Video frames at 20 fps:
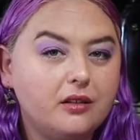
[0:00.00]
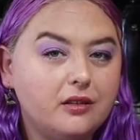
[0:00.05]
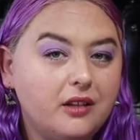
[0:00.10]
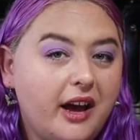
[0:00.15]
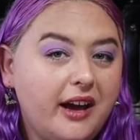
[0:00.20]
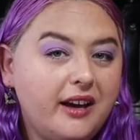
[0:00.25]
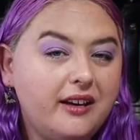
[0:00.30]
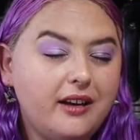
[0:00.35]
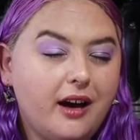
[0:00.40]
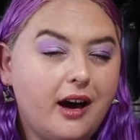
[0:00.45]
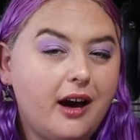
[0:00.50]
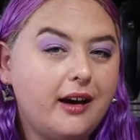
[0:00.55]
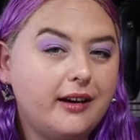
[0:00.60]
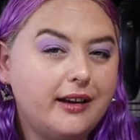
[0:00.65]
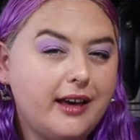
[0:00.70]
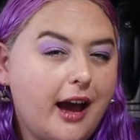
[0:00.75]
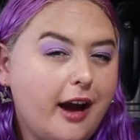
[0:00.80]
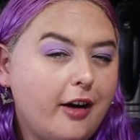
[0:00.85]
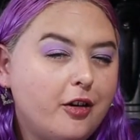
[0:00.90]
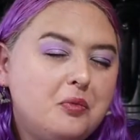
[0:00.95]
Like a
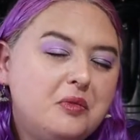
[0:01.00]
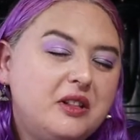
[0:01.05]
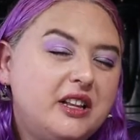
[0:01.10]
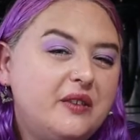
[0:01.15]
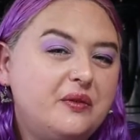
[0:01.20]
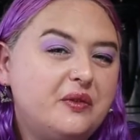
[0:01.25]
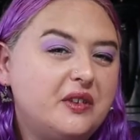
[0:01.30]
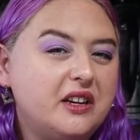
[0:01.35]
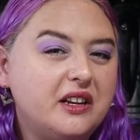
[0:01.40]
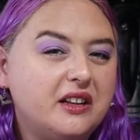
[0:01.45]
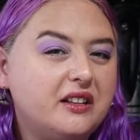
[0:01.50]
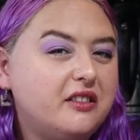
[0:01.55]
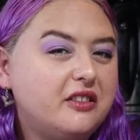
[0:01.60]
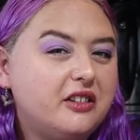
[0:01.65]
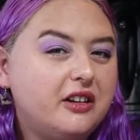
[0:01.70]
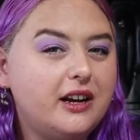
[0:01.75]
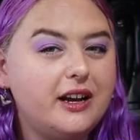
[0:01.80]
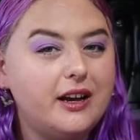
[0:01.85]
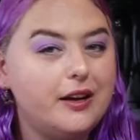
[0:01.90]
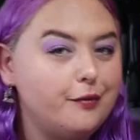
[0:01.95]
caramelly, vanilla
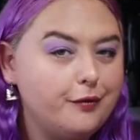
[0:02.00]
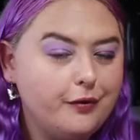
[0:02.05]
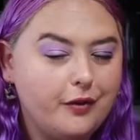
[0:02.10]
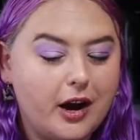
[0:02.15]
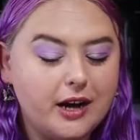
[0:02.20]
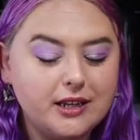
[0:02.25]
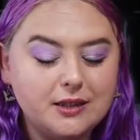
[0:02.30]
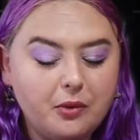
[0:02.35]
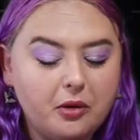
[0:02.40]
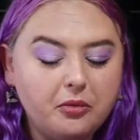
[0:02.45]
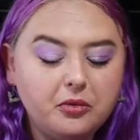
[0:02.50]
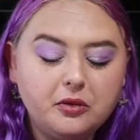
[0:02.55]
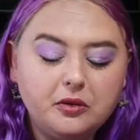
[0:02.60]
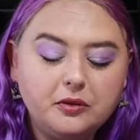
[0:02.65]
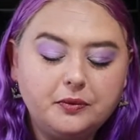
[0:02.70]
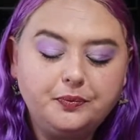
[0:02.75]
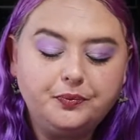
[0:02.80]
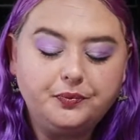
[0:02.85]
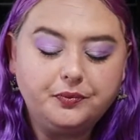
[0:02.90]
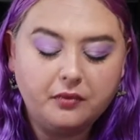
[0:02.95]
rice
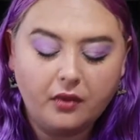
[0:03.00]
bubble.